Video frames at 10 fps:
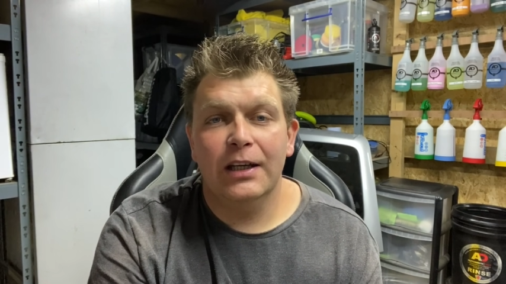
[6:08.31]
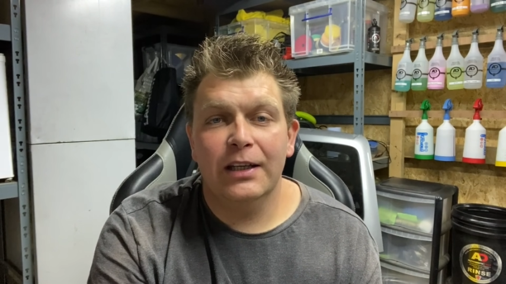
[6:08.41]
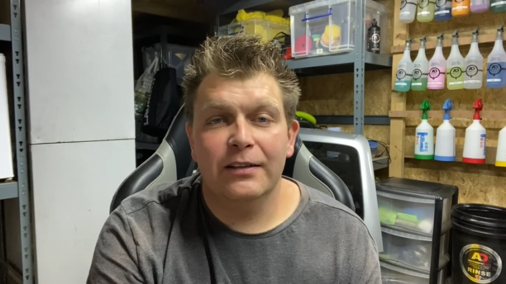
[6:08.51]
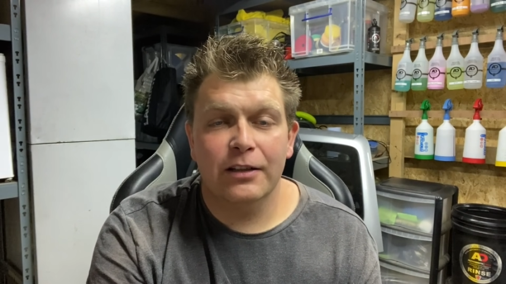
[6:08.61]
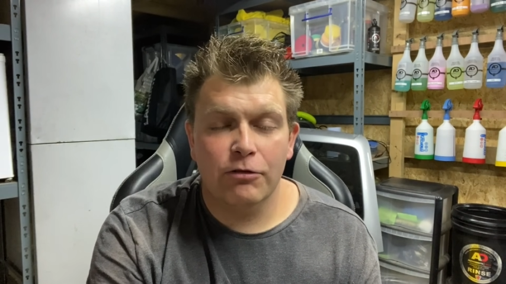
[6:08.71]

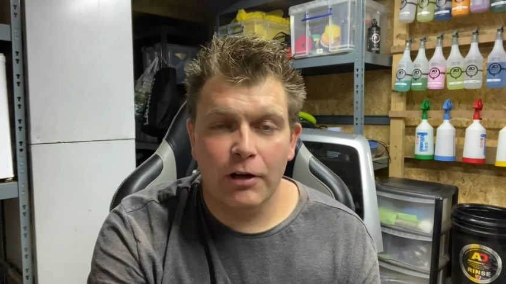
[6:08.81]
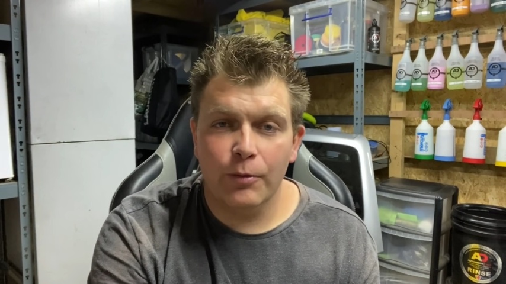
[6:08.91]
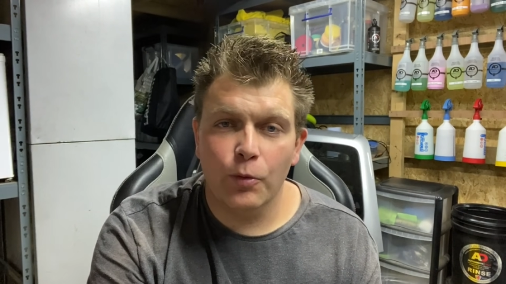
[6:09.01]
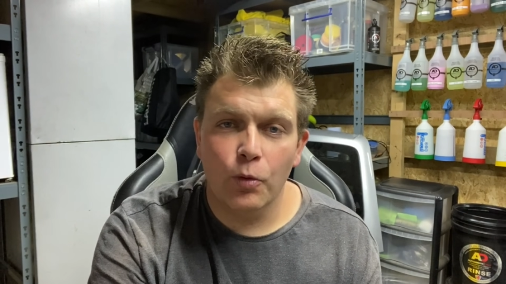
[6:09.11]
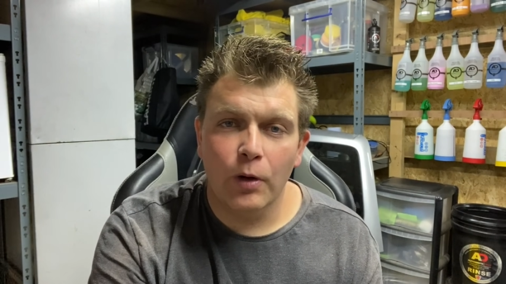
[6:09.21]
It's
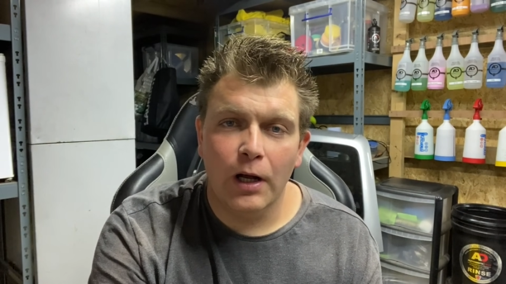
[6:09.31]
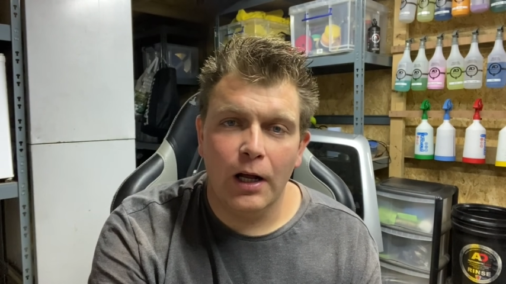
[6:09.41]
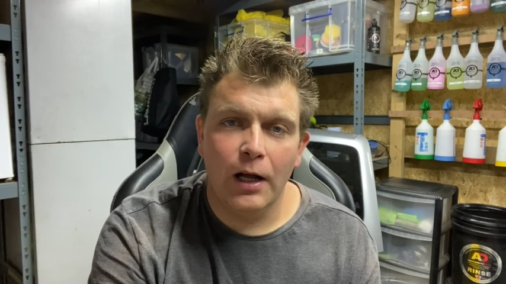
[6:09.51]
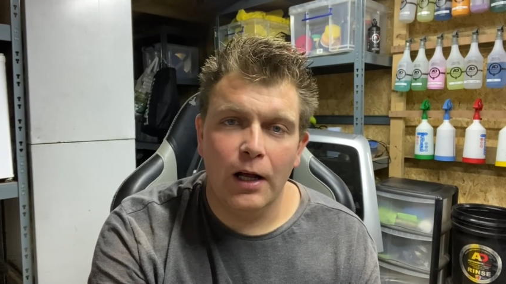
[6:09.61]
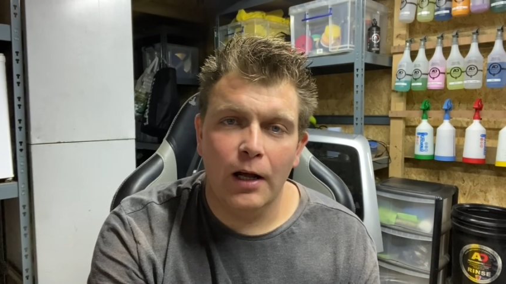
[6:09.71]
incredible.
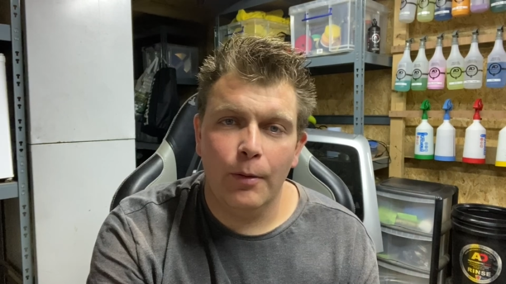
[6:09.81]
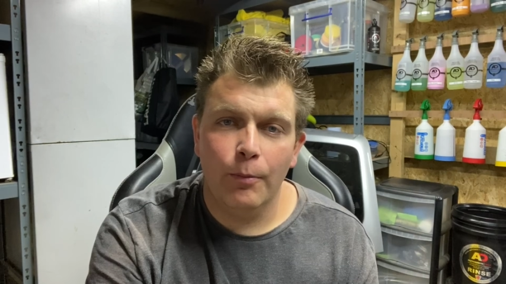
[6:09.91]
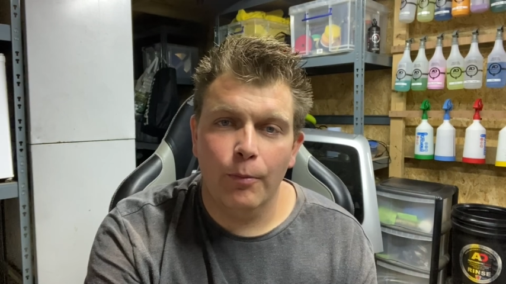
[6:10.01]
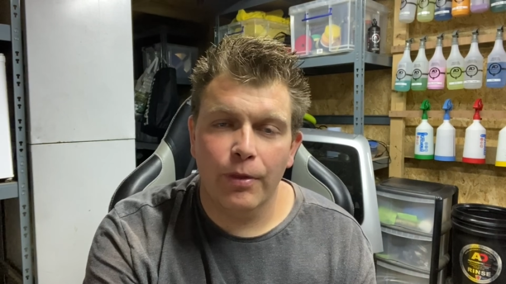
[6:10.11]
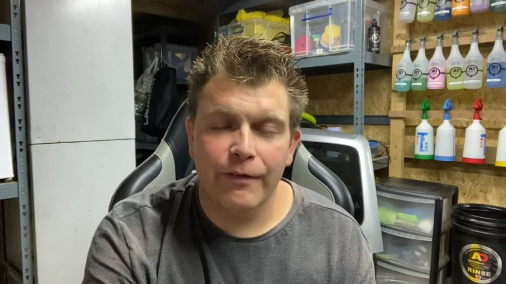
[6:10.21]

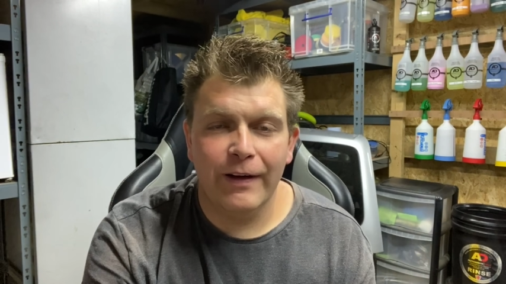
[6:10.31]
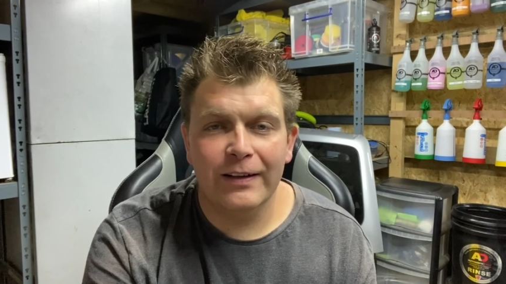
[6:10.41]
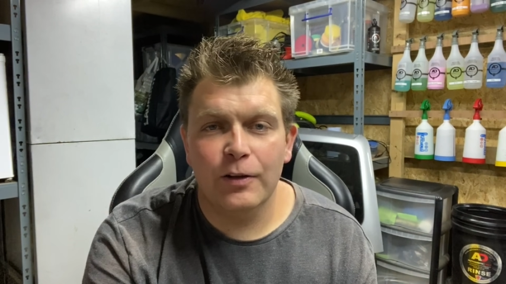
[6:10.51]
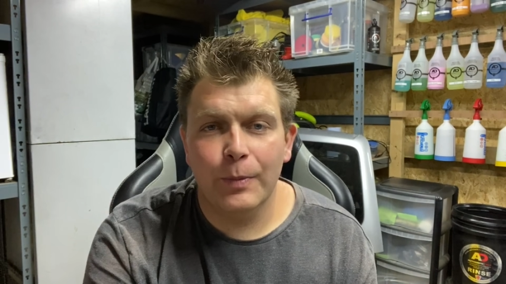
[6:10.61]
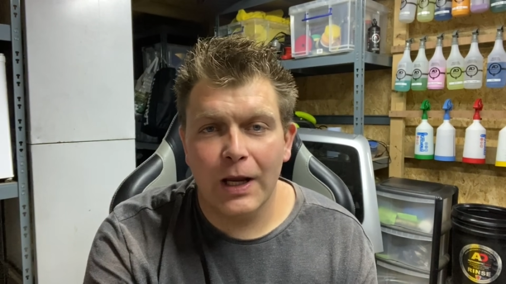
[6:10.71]
The
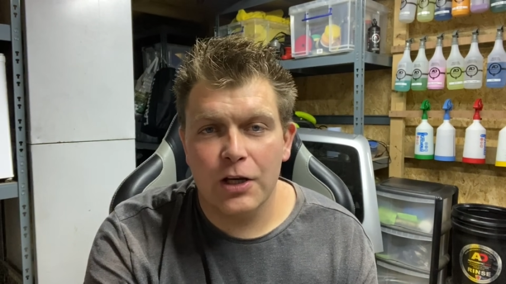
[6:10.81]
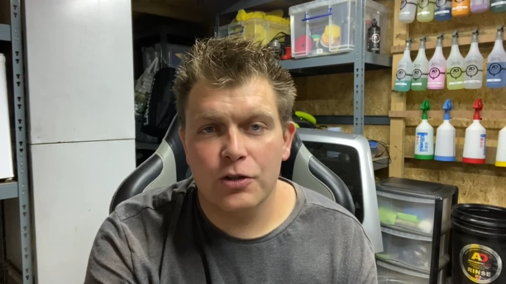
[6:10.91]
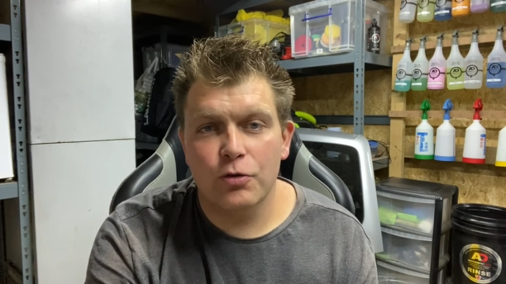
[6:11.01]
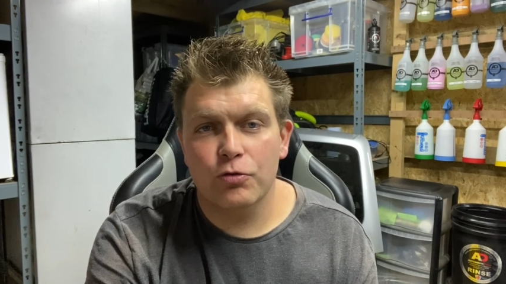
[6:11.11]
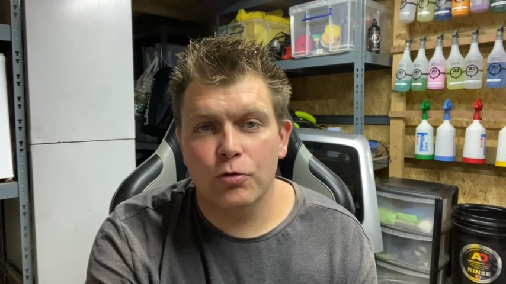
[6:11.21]
fact it's pH
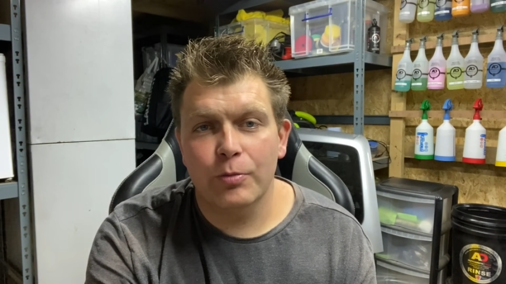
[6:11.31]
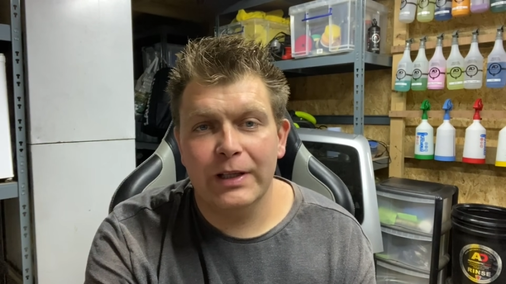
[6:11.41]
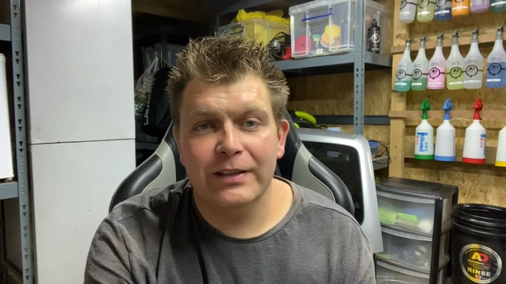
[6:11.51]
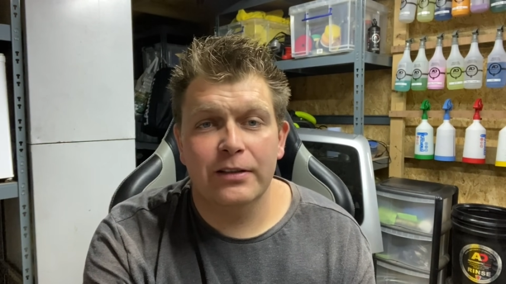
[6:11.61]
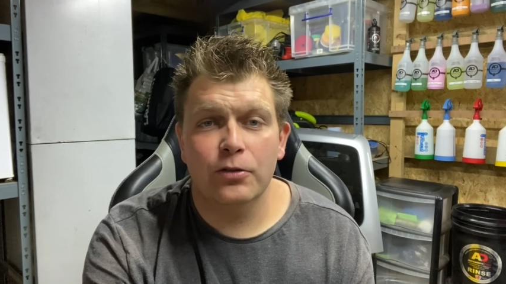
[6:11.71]
neutral
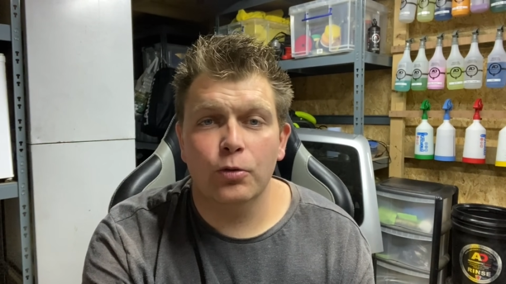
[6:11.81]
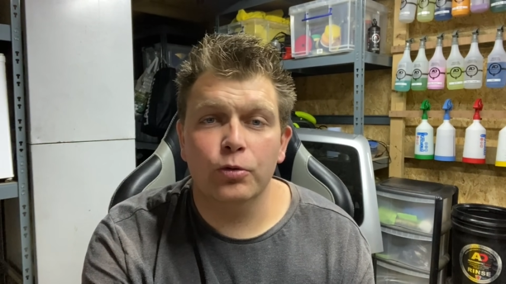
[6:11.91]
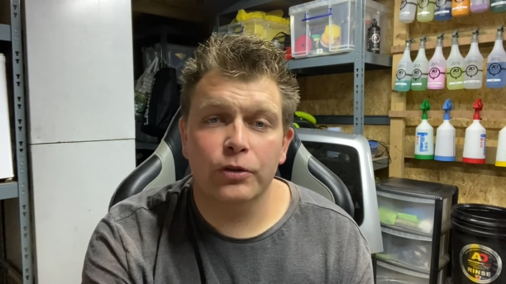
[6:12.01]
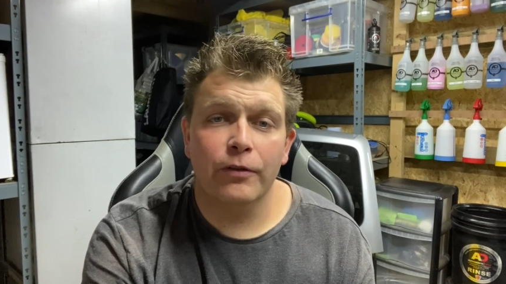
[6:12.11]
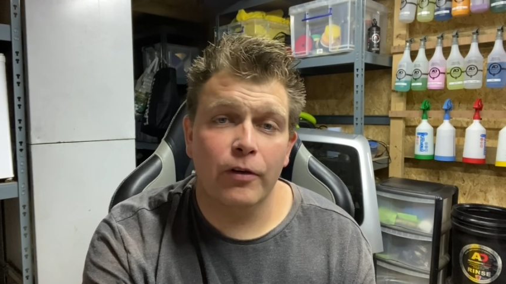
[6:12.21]
means it's
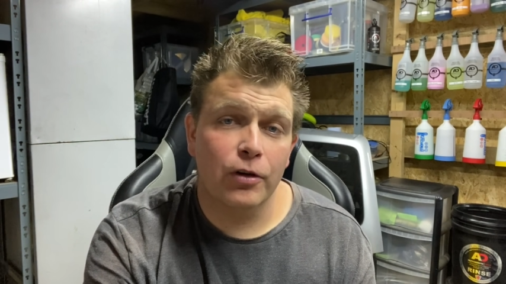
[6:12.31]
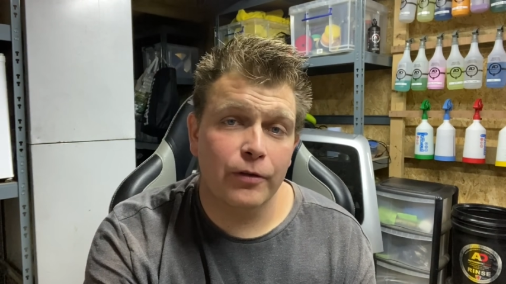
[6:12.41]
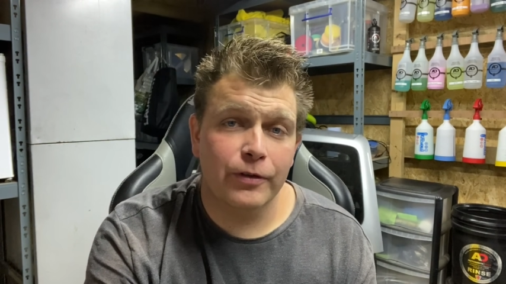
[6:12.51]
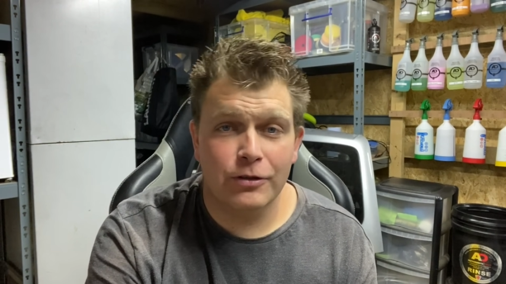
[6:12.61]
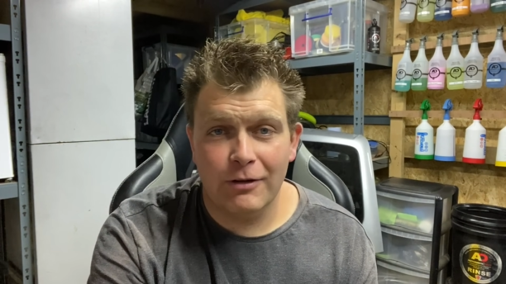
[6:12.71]
also very
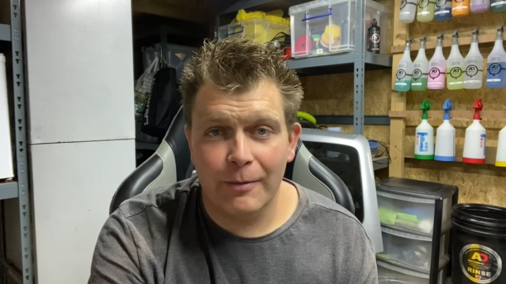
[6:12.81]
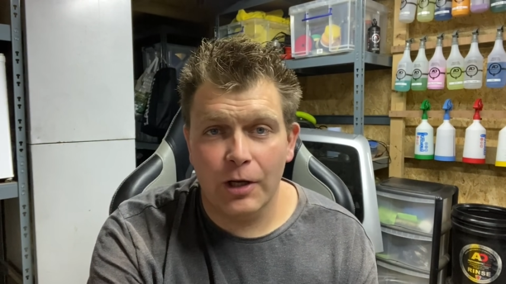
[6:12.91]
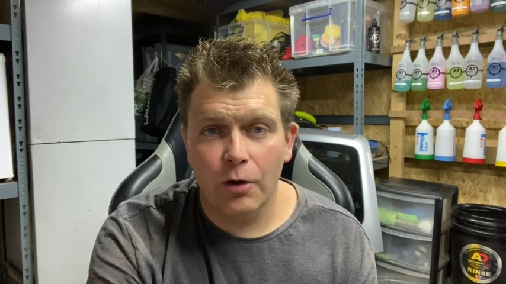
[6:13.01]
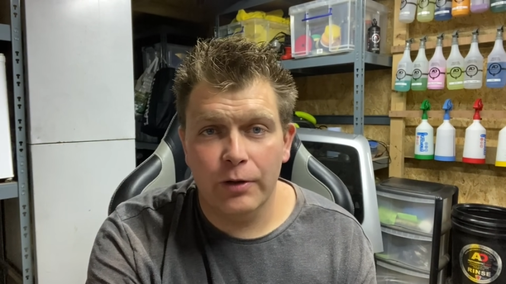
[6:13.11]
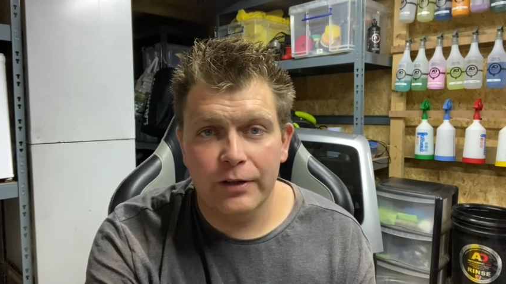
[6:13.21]
good for ceramic
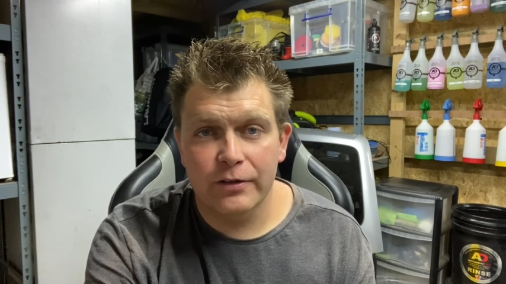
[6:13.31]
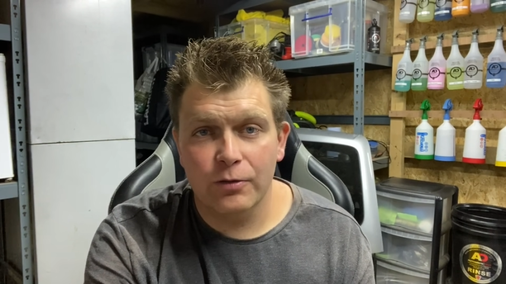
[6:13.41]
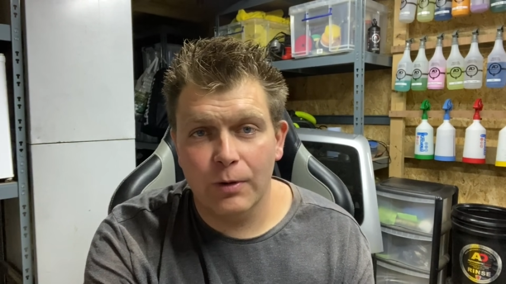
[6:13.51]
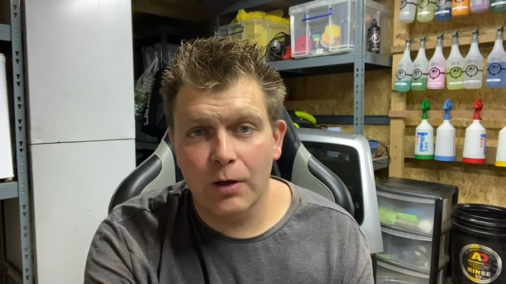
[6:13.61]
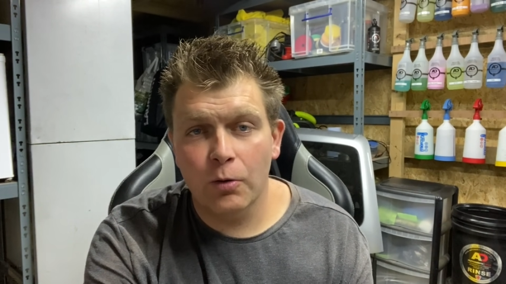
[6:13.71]
coatings
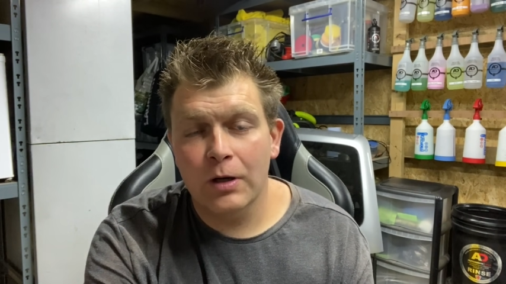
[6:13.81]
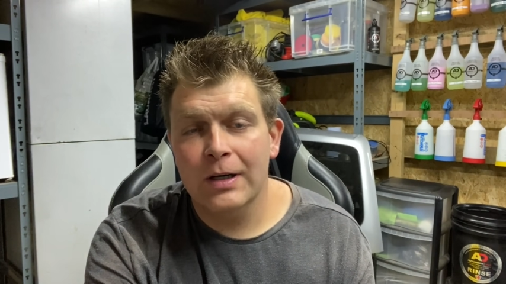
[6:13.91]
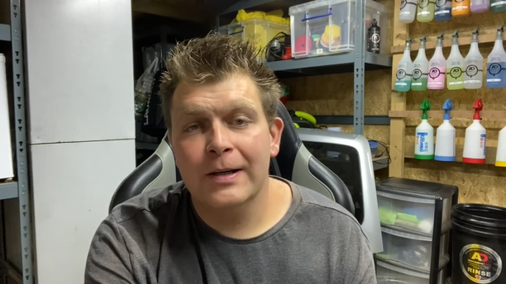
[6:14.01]
as well.